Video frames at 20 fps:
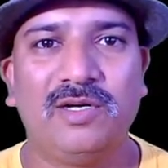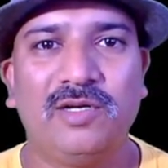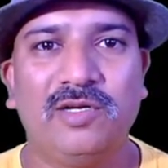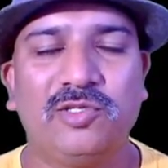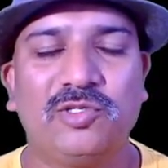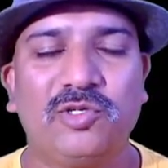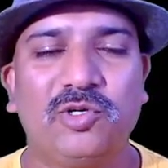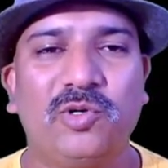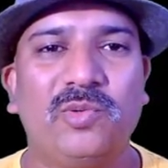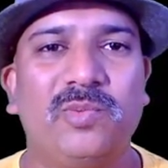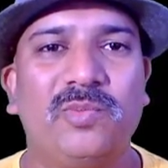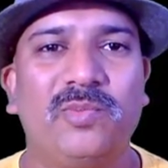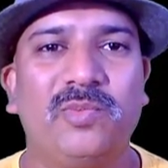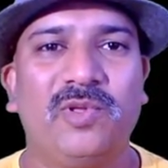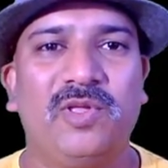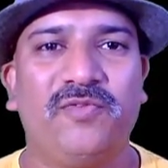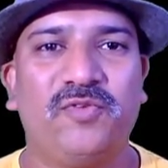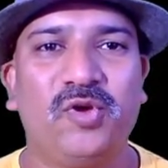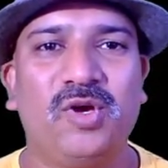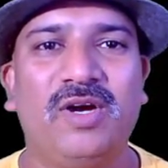So
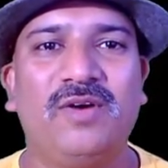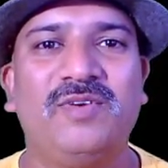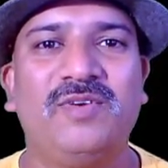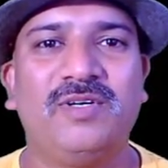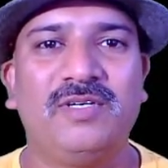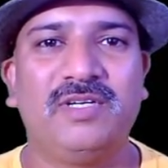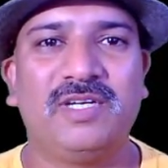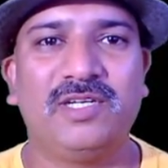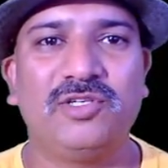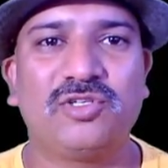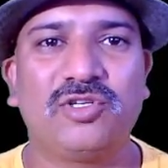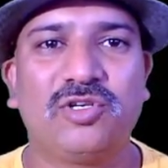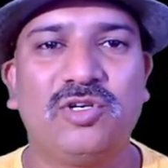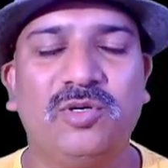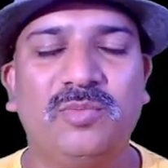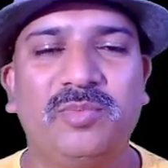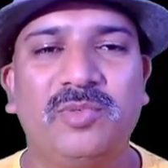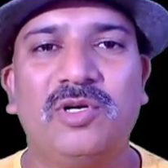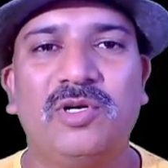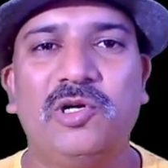if you have a
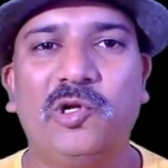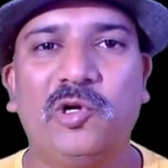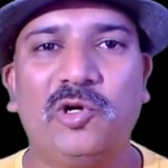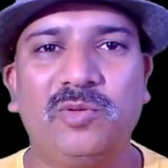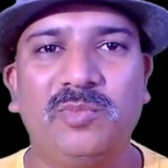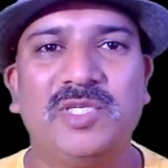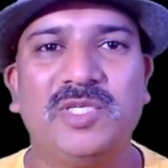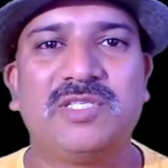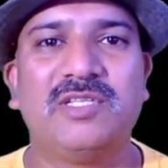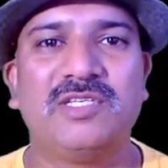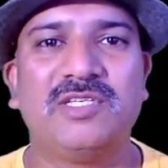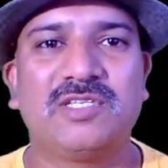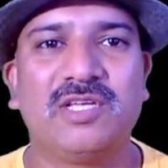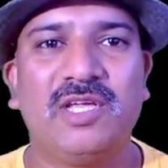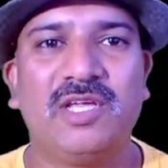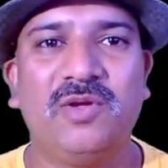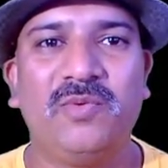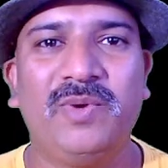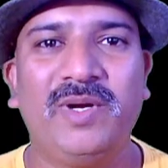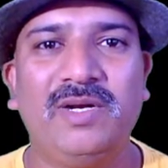telescope, don't miss this
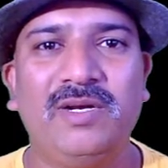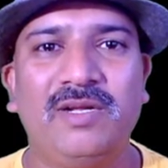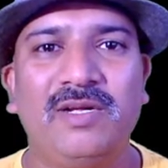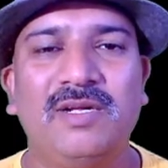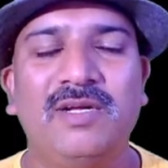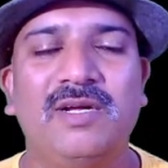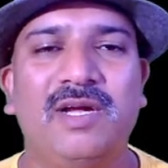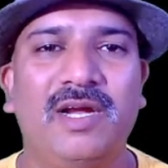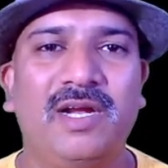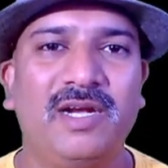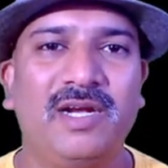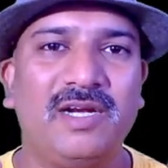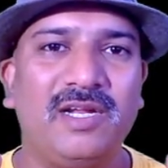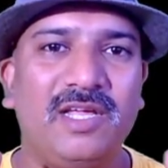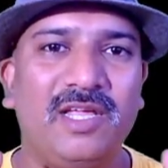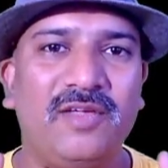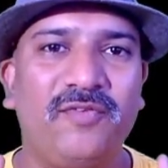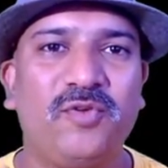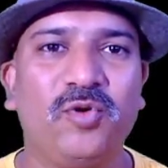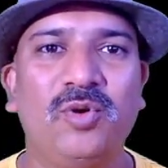event. And
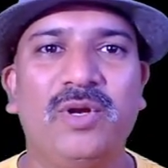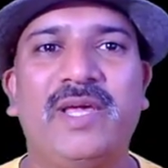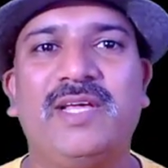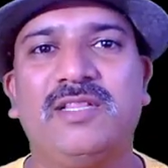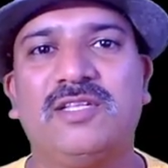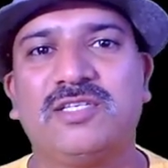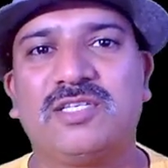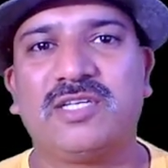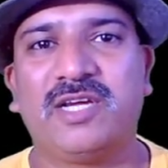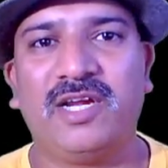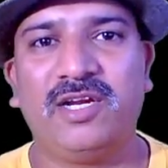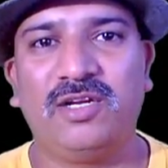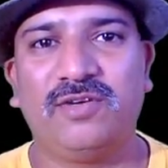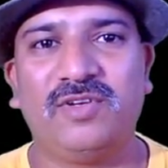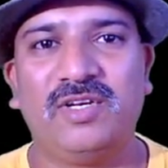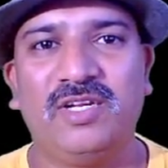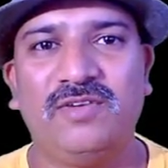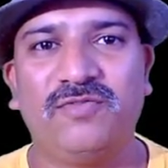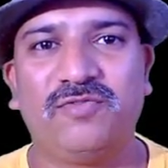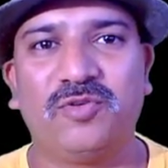if you like this kind of
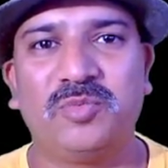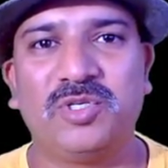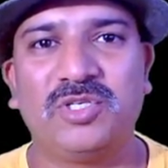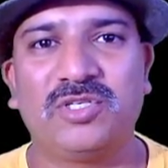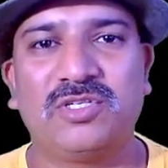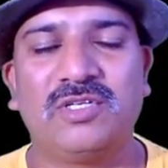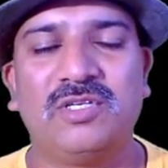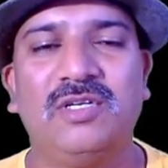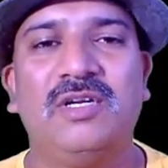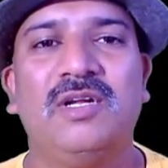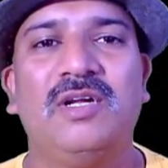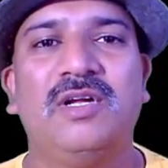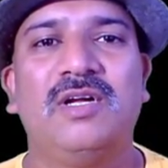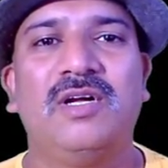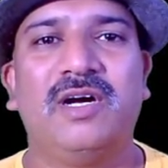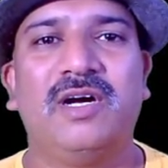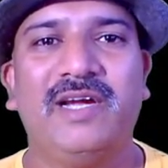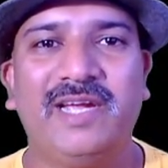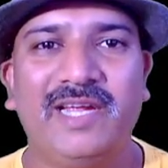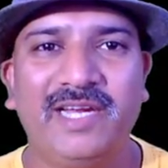an information,
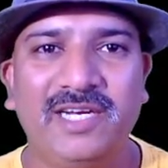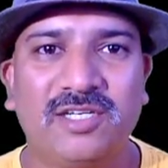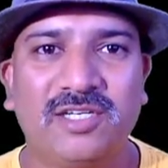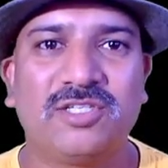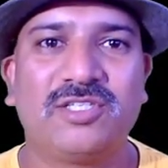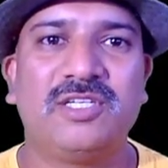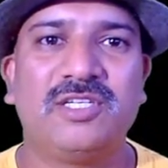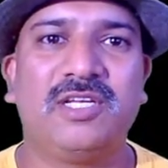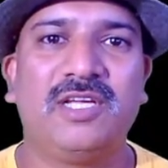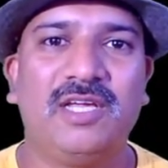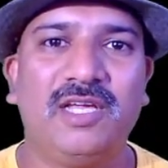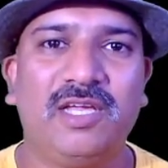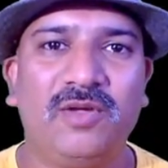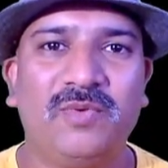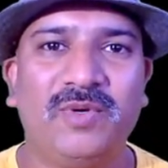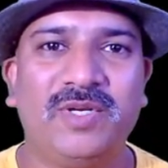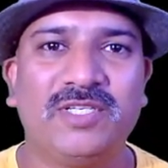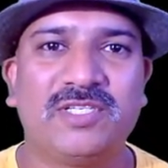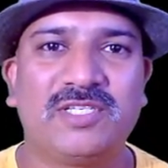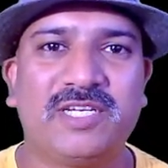interesting
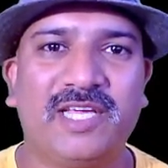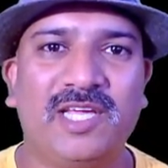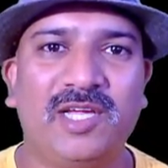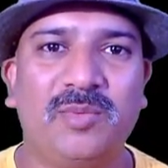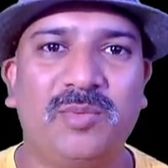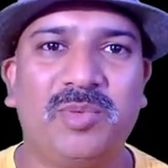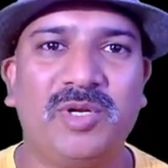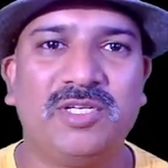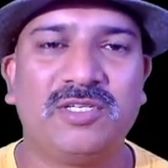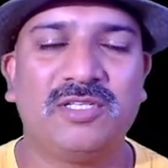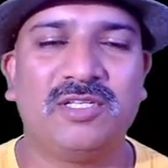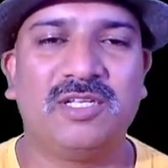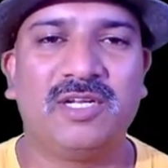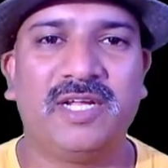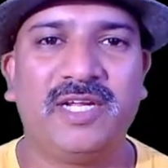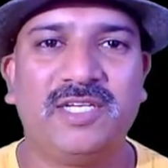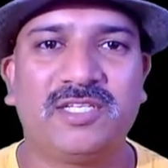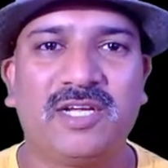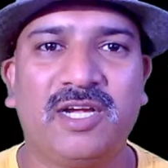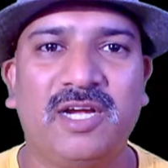events taking place in the
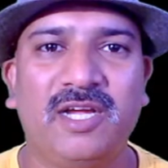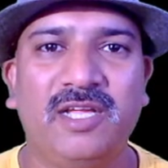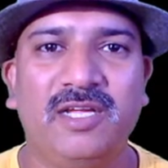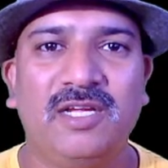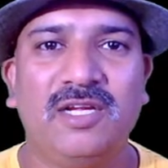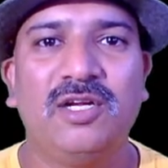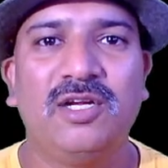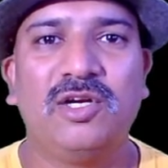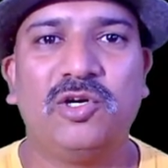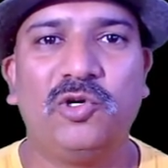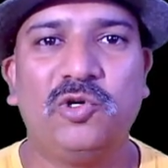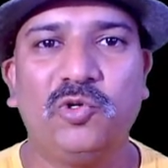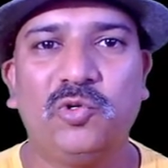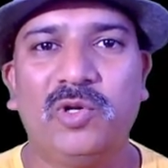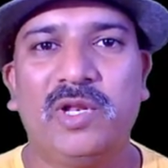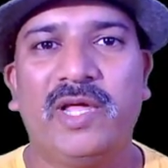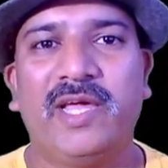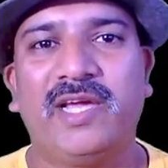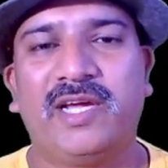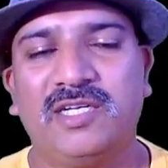night sky, do
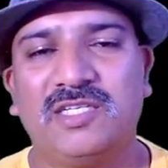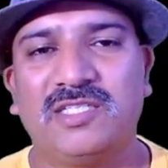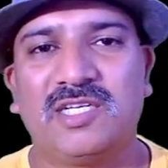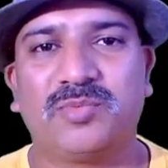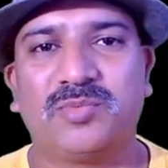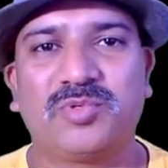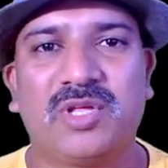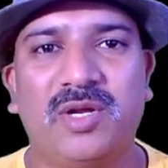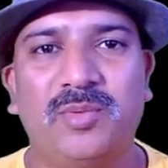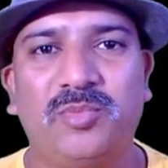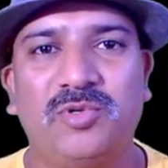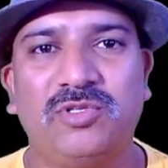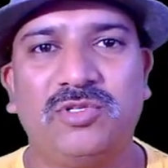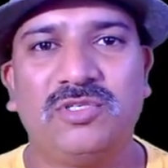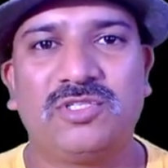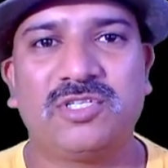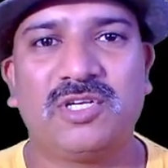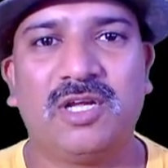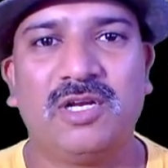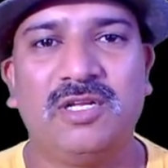like and subscribe to
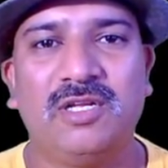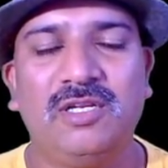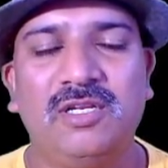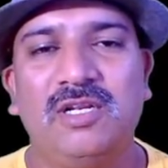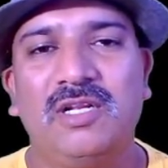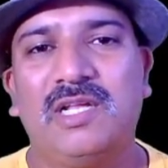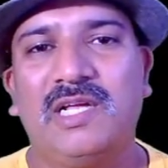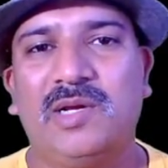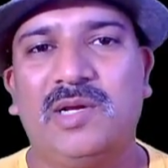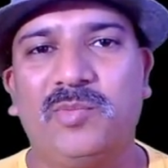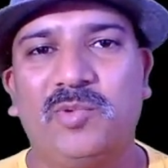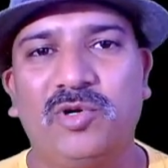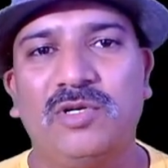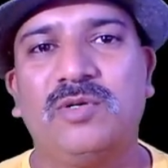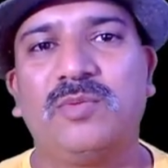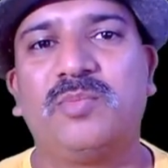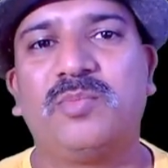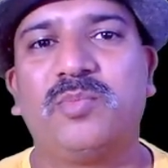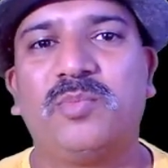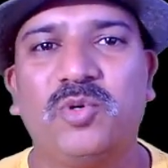this channel. I'm going to
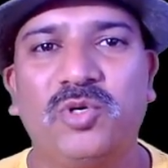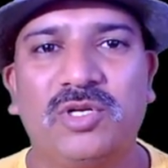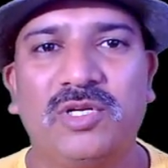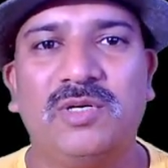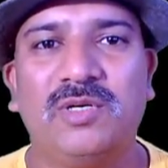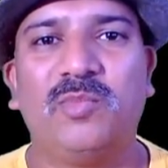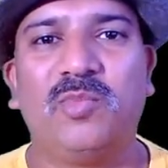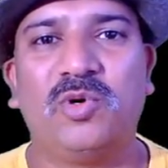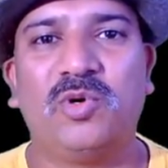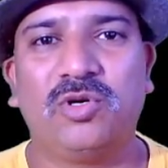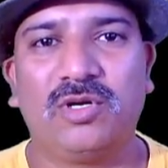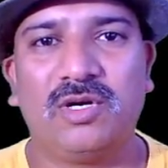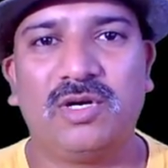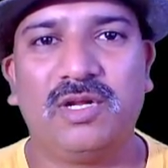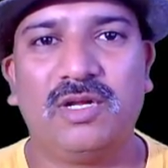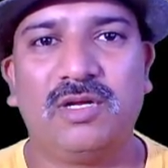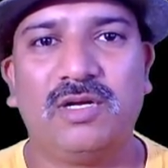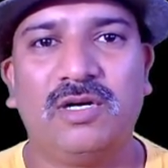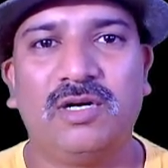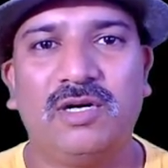put in more
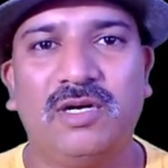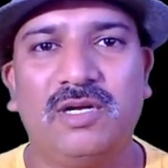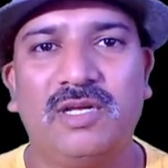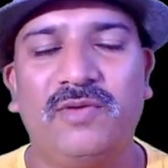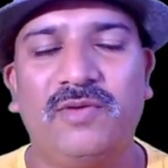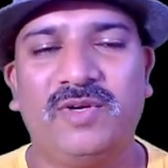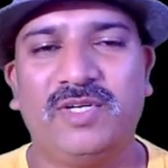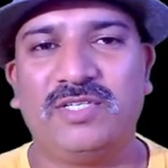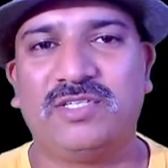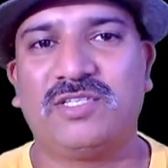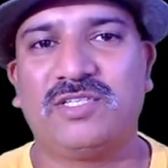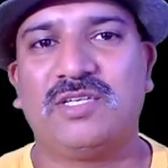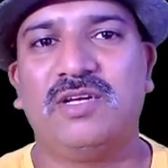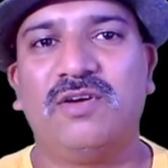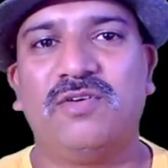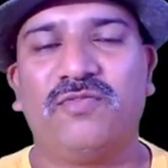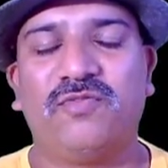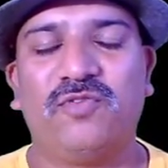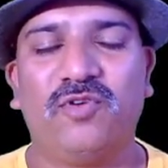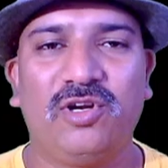events
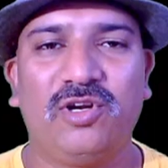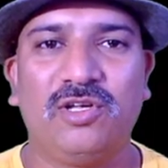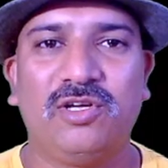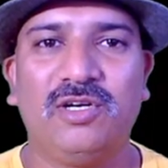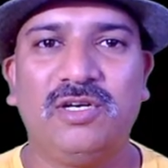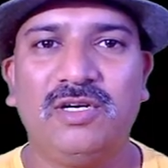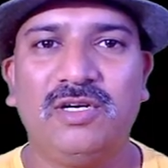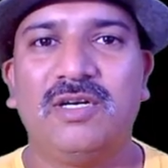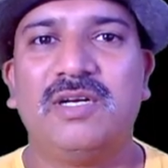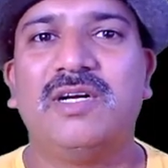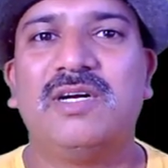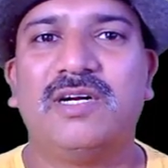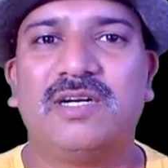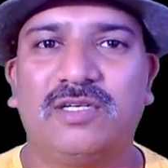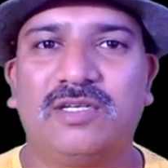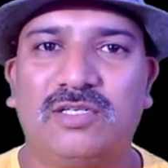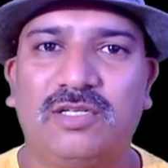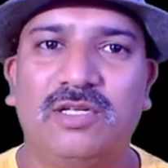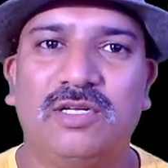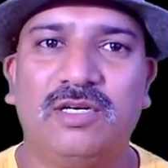for your
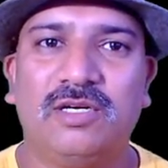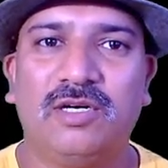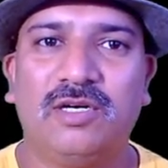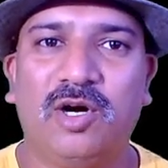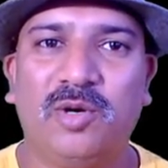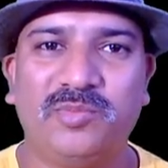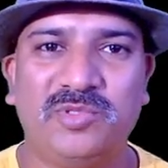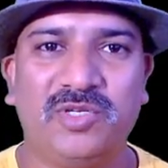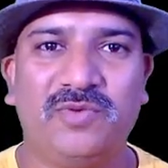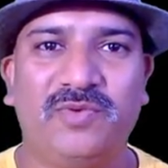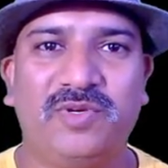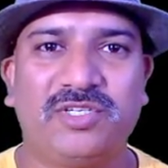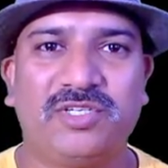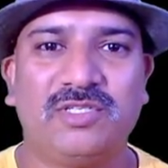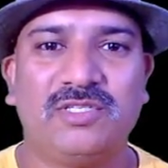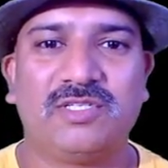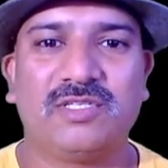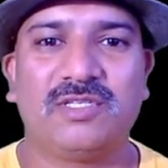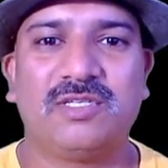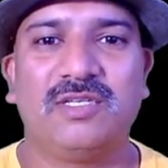
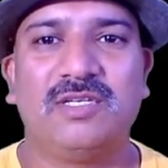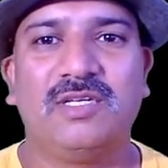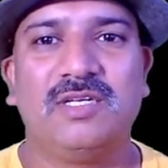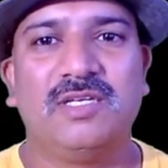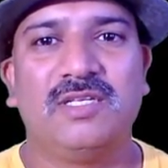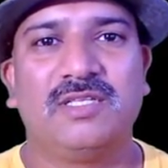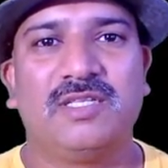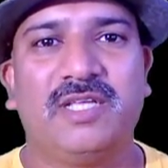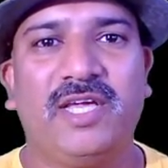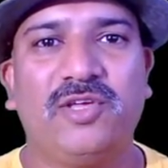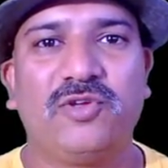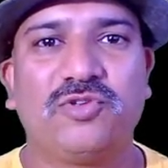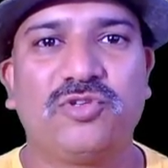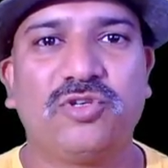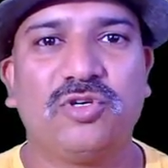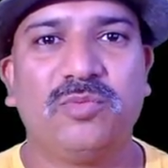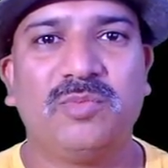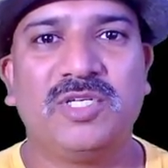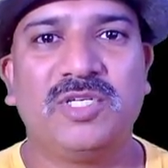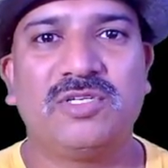observations. Thank you
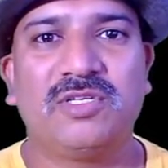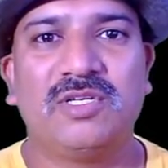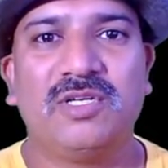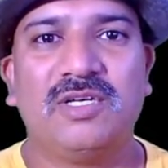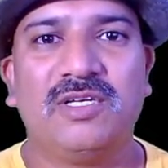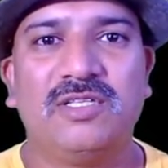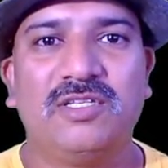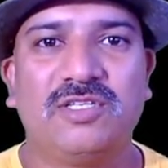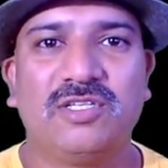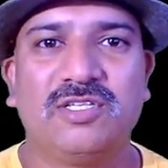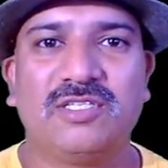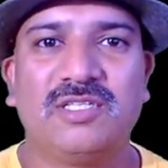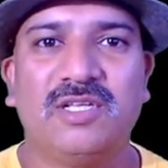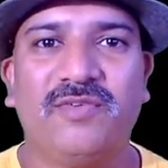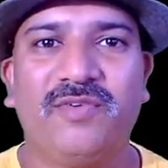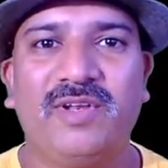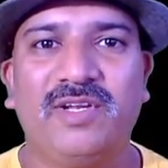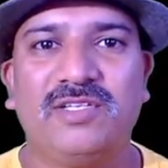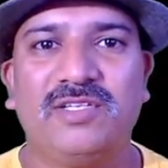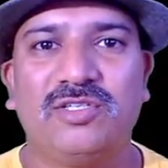so much. This is
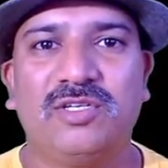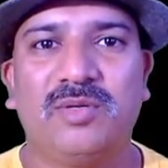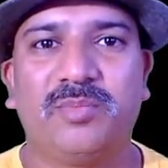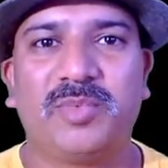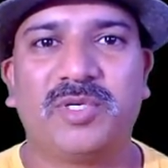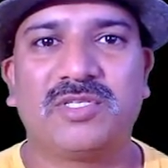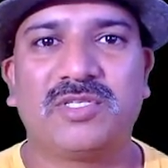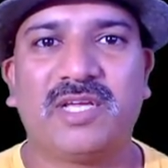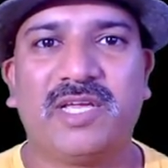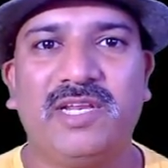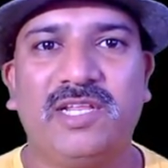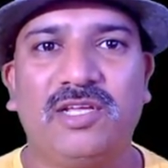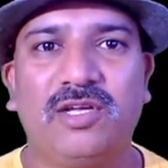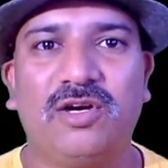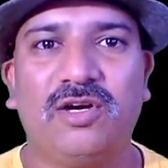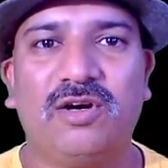Naveen Anjundappa signing